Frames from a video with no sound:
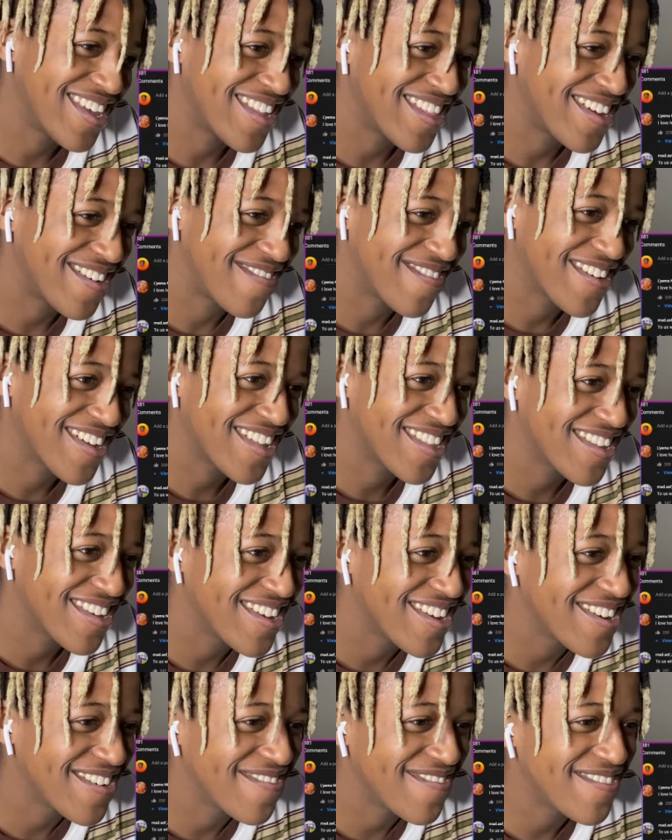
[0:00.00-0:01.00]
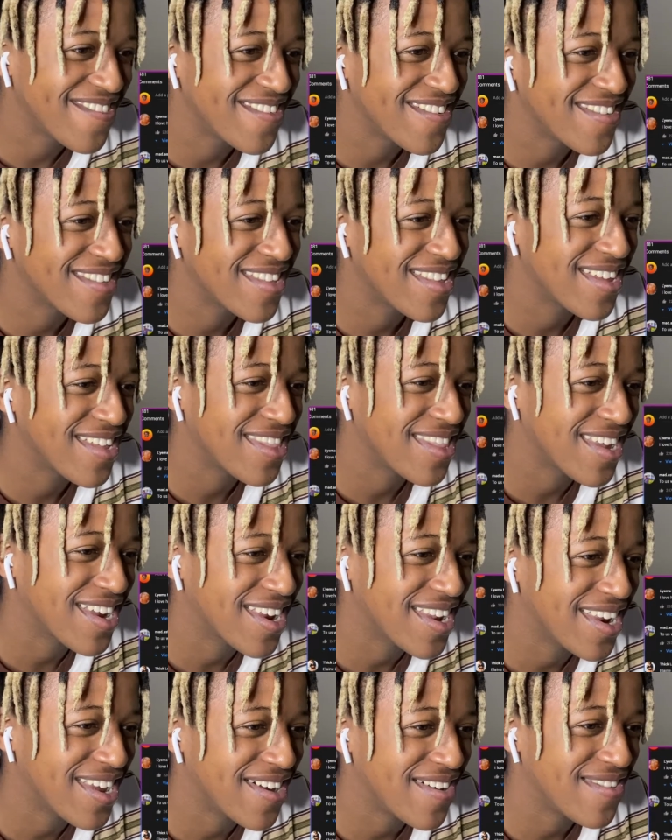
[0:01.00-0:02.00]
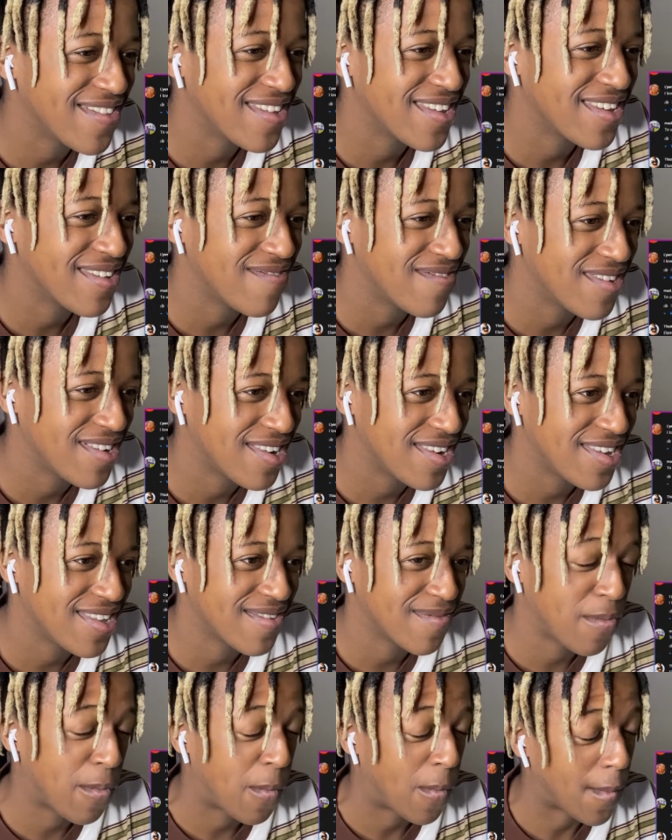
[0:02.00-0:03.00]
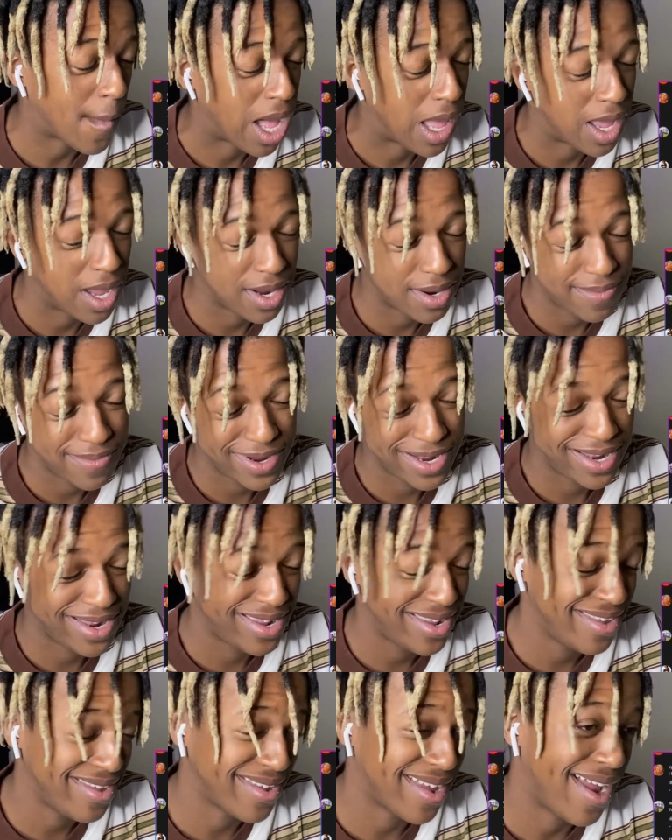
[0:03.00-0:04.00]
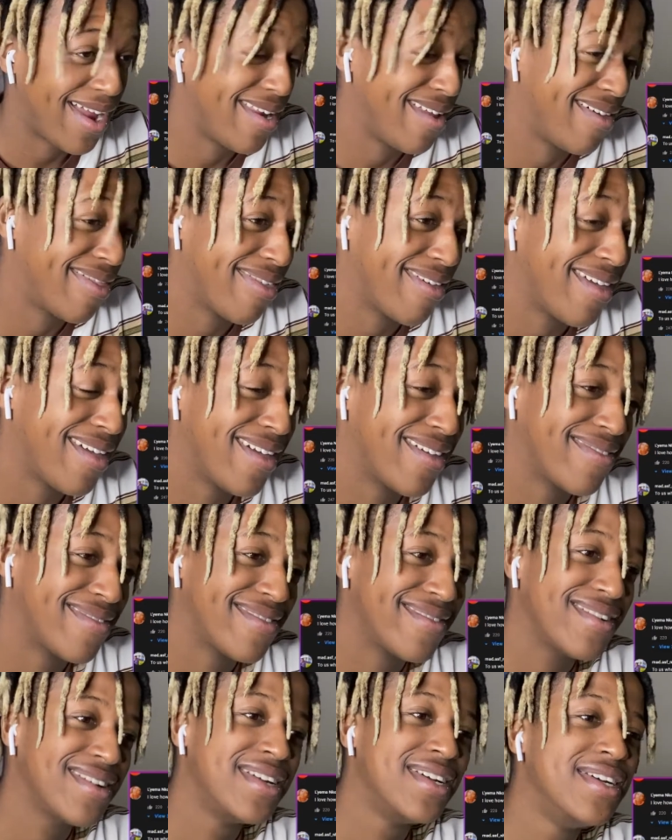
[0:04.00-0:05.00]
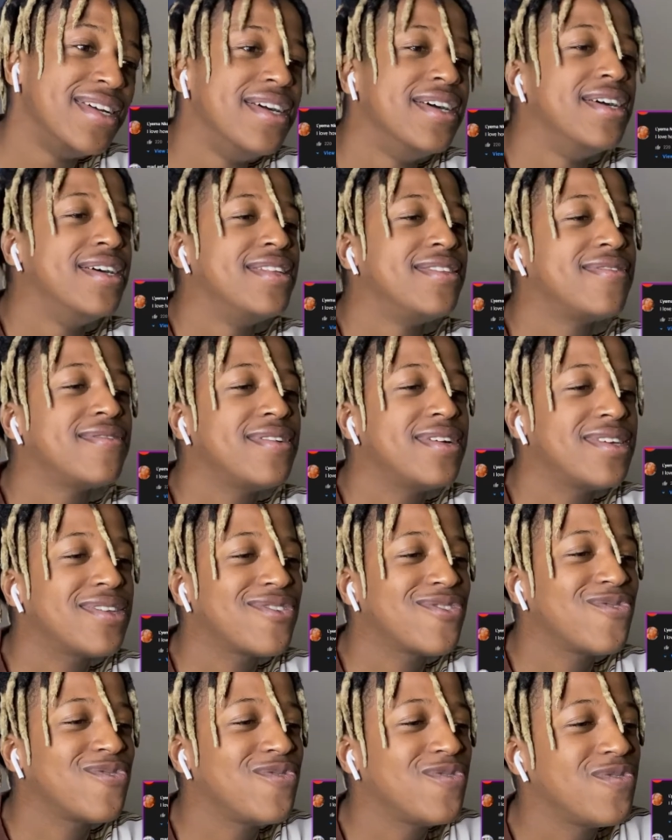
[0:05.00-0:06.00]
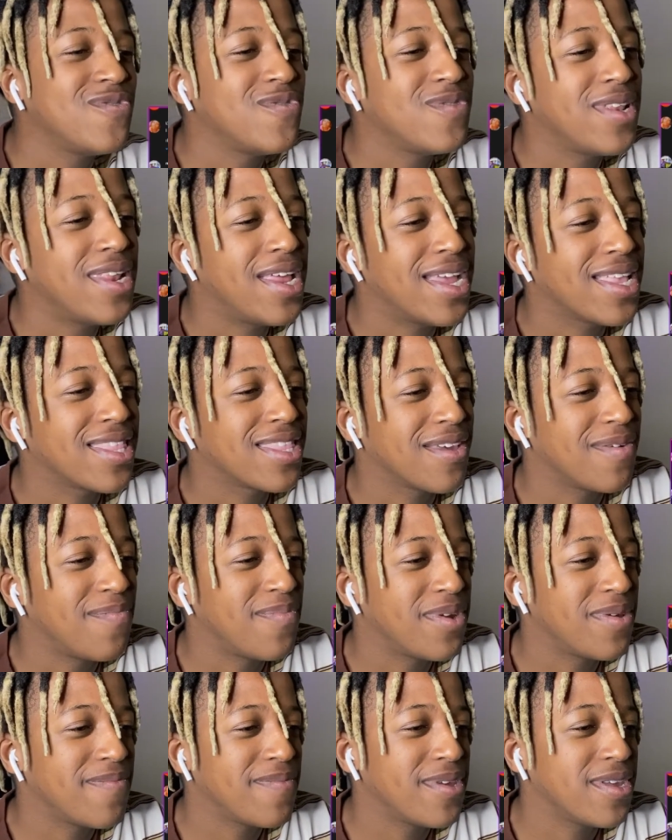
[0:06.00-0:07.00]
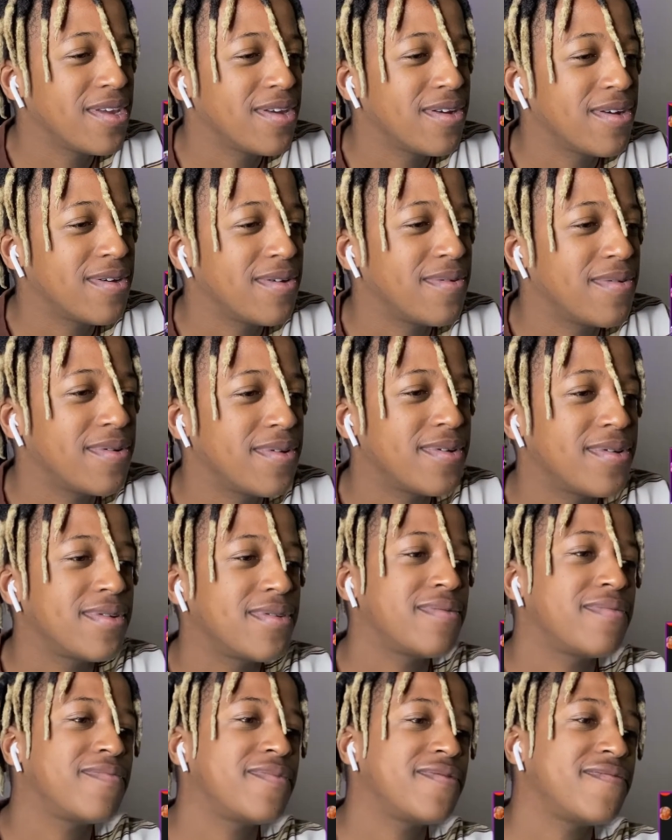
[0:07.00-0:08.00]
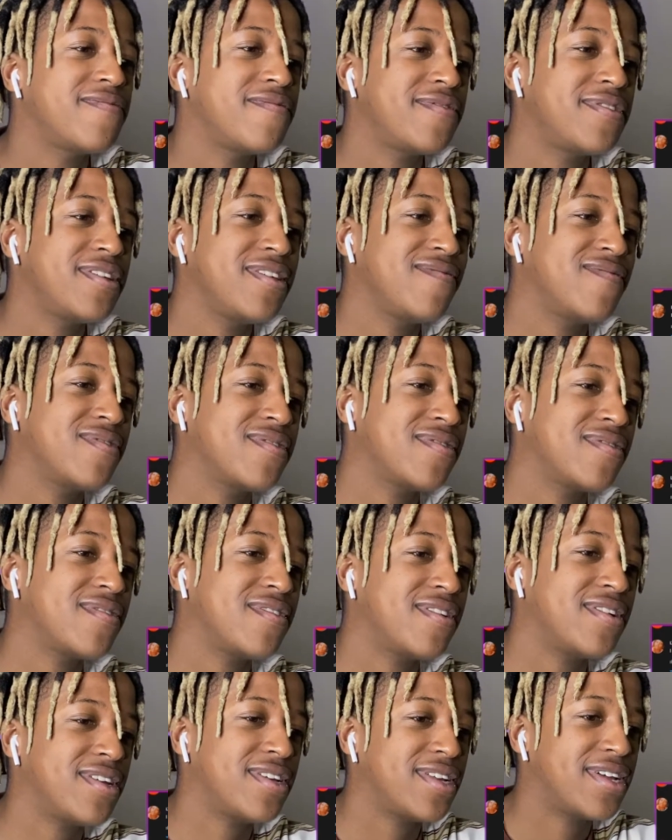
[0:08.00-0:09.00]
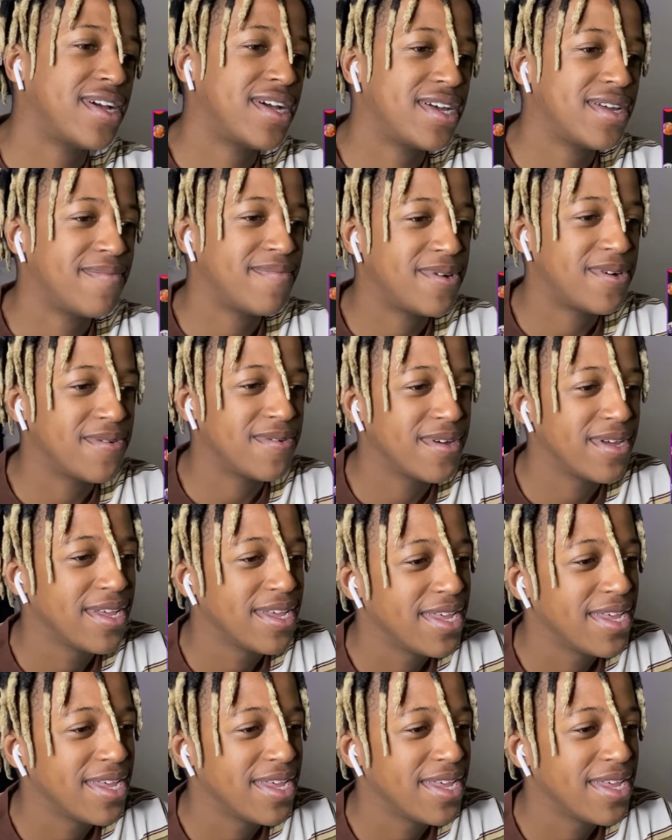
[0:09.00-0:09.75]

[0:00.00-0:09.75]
South Africans are here first. Thickly, aren't they? Even she's, she is kind of thick. So, to us who like the premiere before it even started, alright, bro.